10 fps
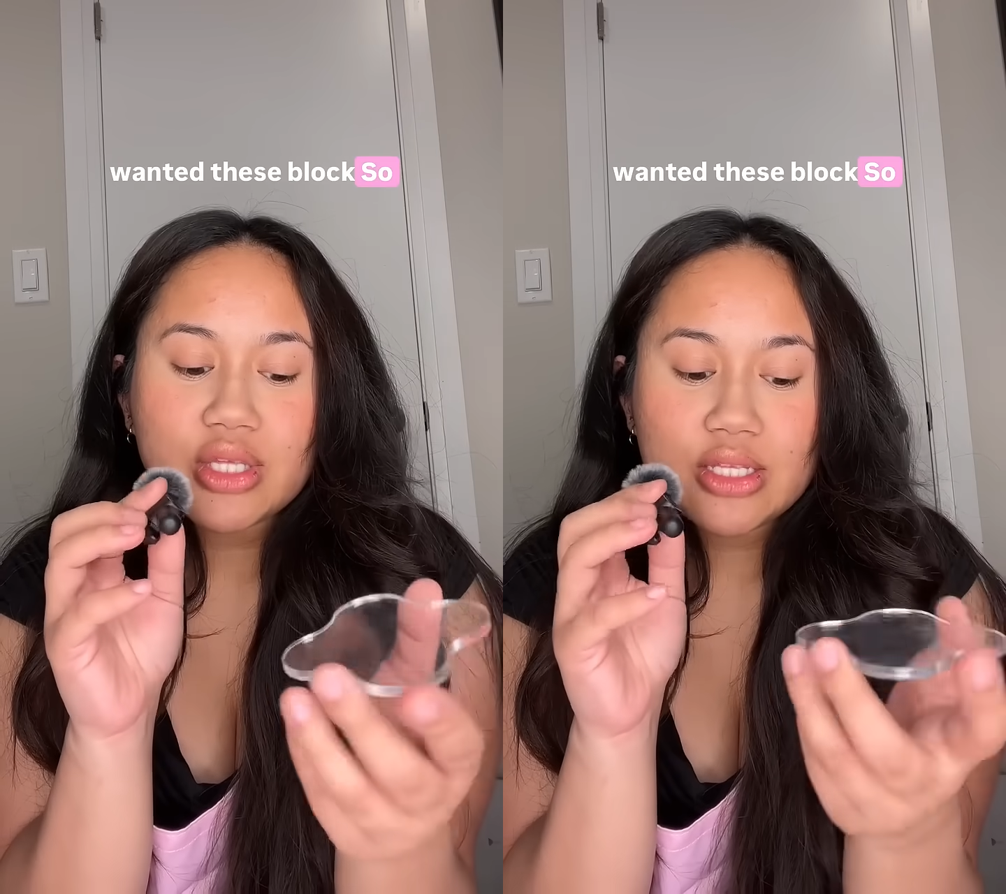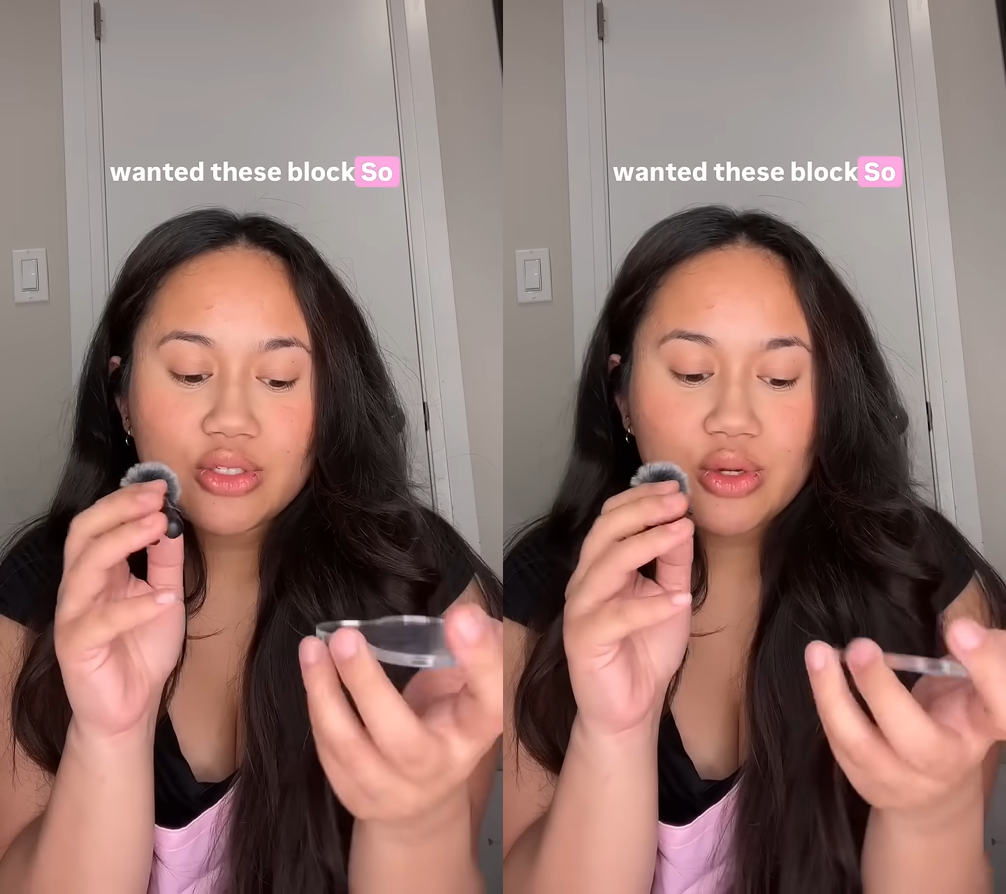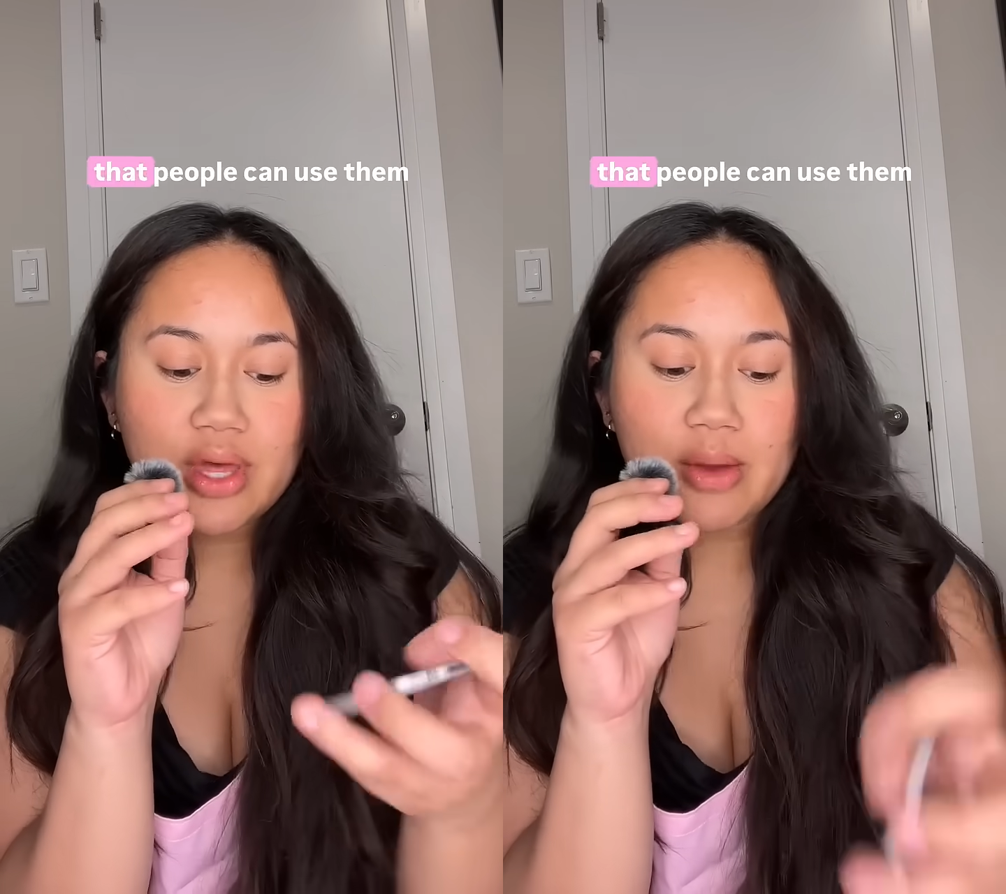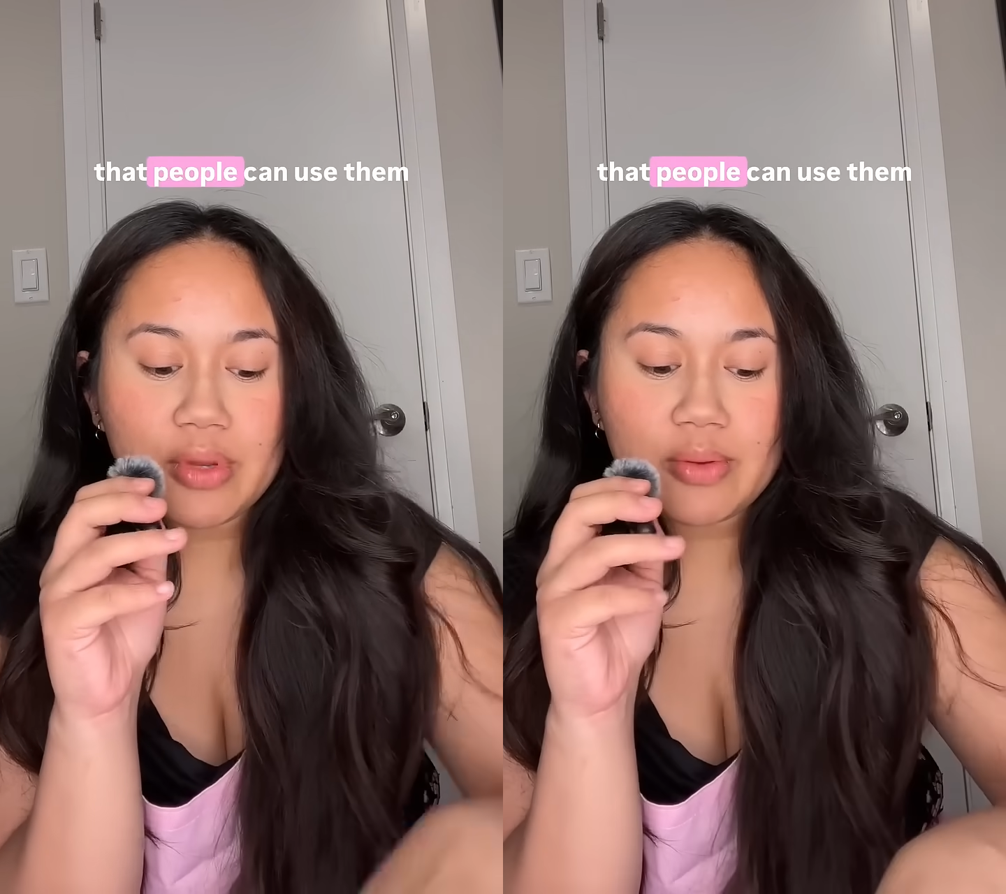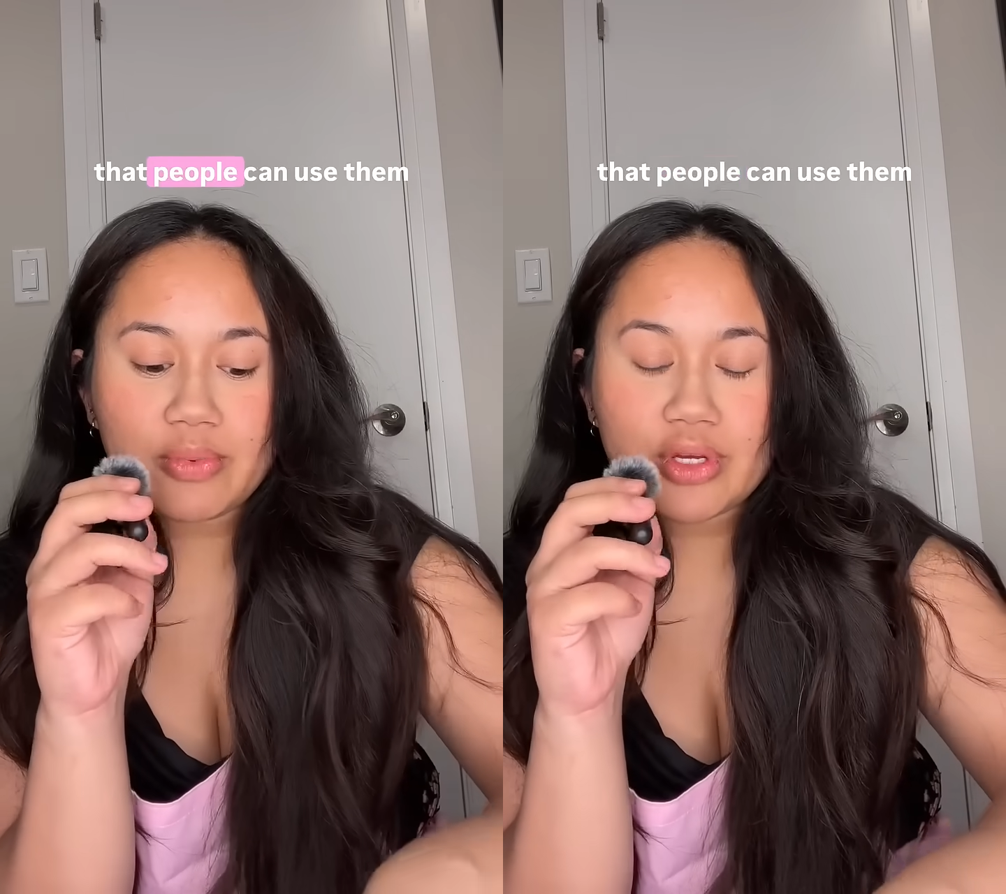so that
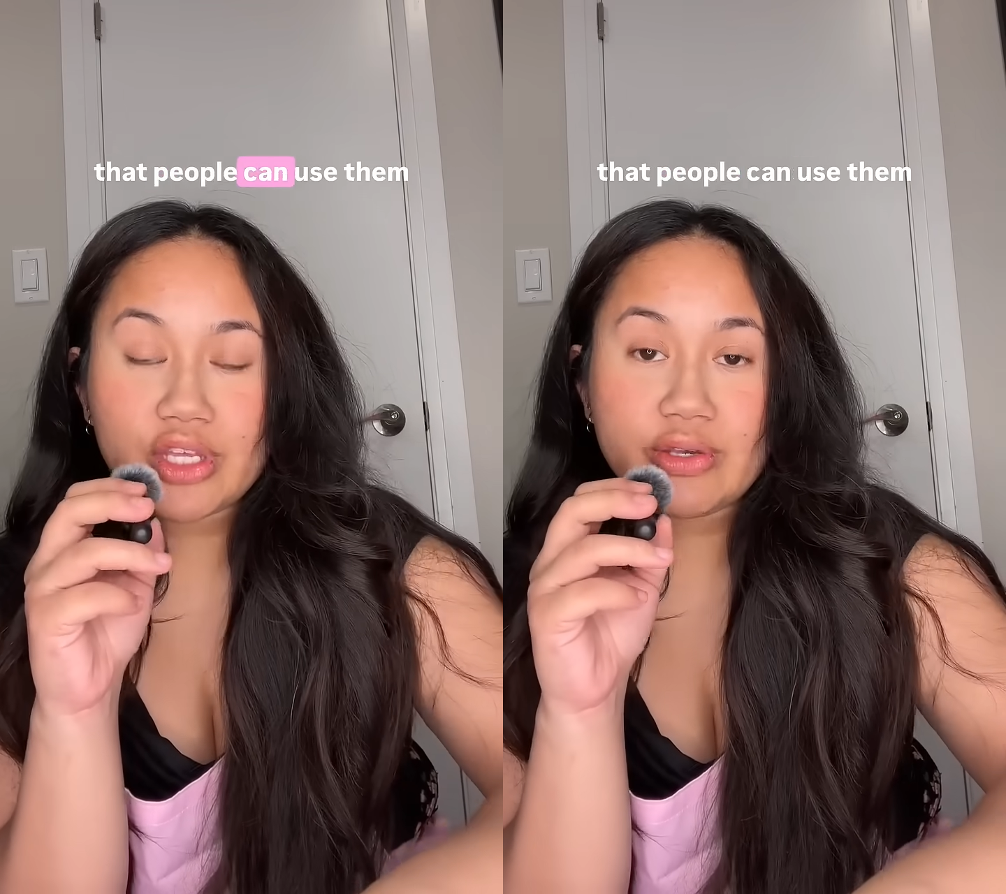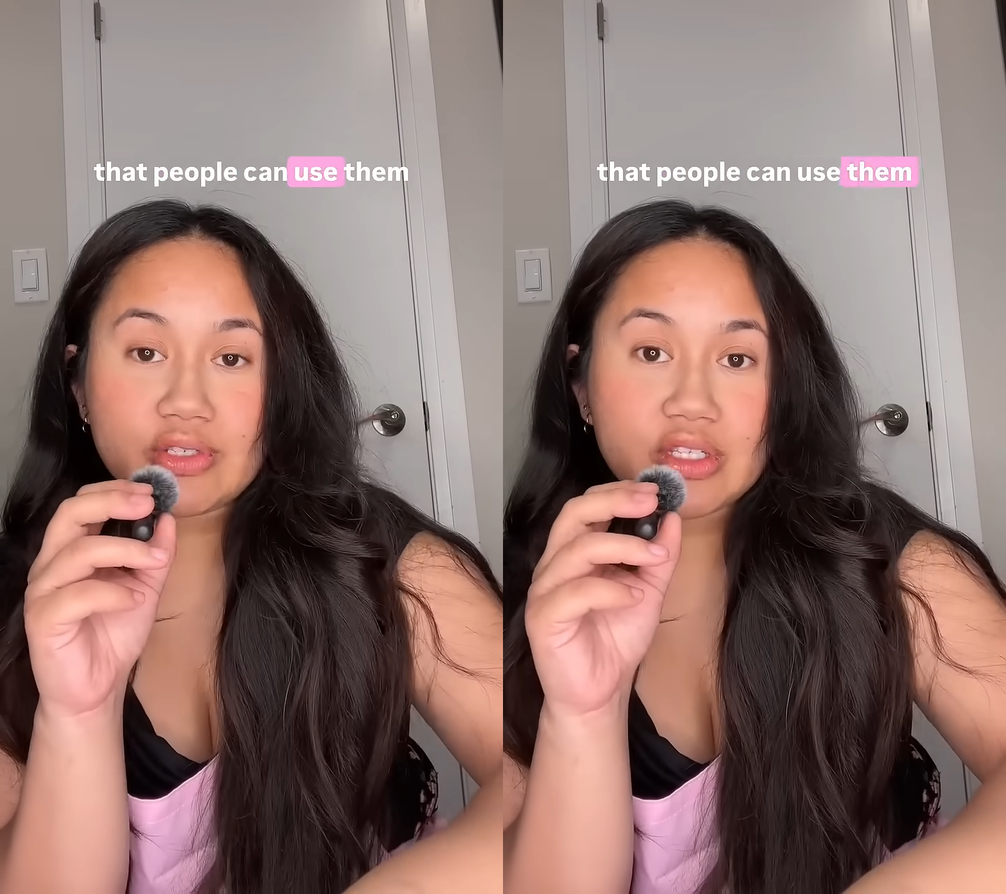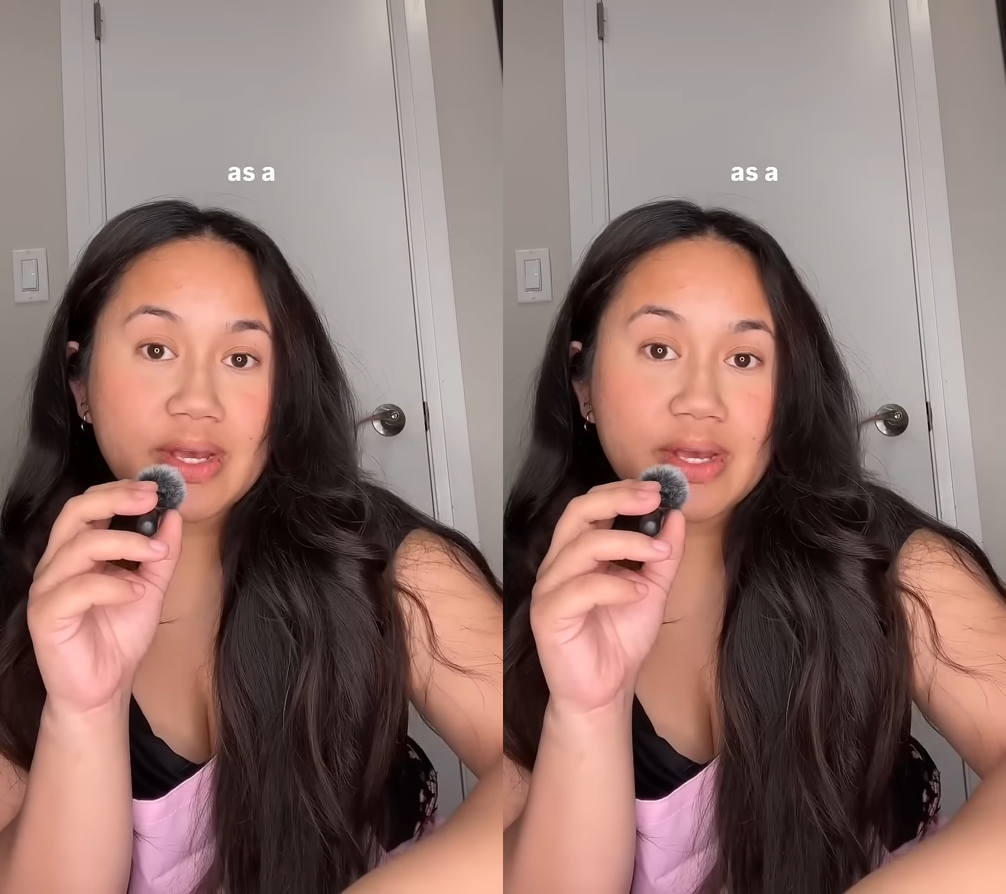people can use them